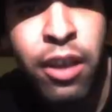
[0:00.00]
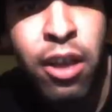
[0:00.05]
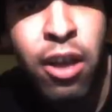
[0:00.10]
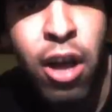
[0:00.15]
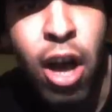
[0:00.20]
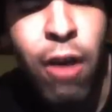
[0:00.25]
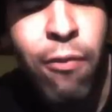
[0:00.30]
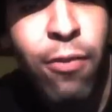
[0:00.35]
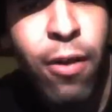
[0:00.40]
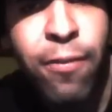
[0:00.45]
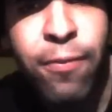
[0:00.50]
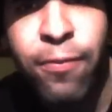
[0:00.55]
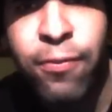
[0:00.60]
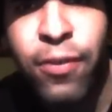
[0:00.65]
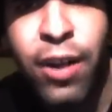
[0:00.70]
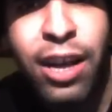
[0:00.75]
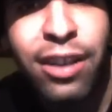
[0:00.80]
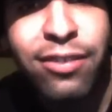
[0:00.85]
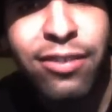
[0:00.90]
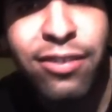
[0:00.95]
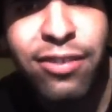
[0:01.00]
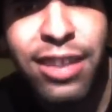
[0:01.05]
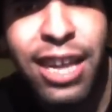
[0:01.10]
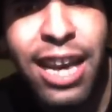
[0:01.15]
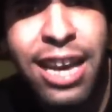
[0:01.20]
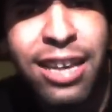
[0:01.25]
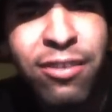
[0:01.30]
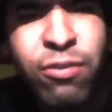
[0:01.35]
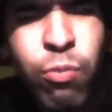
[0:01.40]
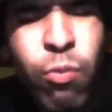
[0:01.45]
Oh, for fuck's
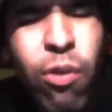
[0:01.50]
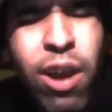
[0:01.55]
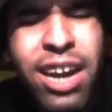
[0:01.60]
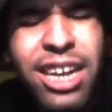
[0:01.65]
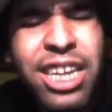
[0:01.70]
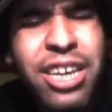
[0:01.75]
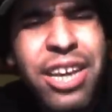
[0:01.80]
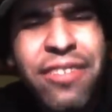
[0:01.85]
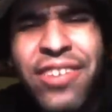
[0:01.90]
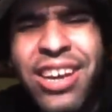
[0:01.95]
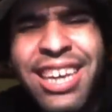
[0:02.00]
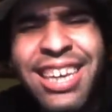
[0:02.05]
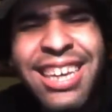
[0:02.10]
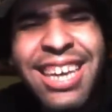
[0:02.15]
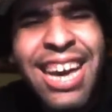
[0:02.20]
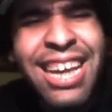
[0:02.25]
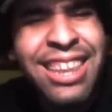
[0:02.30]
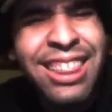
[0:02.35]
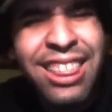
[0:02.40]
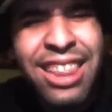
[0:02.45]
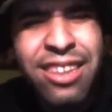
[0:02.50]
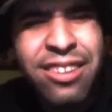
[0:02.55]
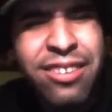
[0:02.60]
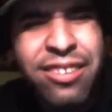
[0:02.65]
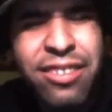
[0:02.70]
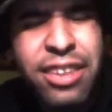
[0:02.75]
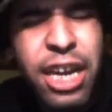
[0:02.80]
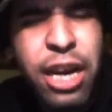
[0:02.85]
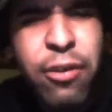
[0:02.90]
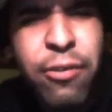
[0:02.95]
sakes, where do you even get this
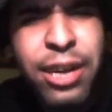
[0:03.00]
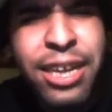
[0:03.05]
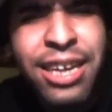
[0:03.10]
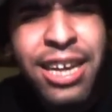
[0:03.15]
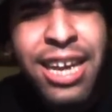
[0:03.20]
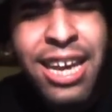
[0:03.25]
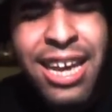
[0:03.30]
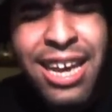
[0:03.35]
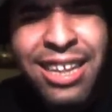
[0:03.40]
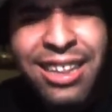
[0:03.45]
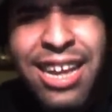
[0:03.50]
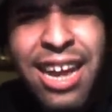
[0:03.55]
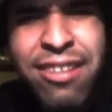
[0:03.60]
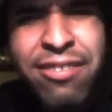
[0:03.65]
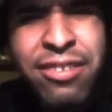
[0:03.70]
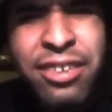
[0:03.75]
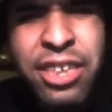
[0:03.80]
theory that,